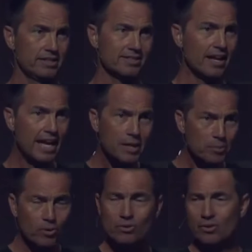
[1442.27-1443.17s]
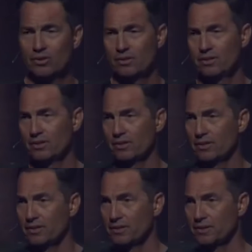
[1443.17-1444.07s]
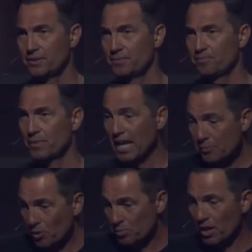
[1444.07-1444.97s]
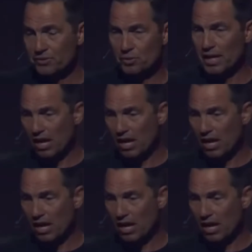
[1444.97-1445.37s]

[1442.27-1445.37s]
it's not Abel. Abel brought the right,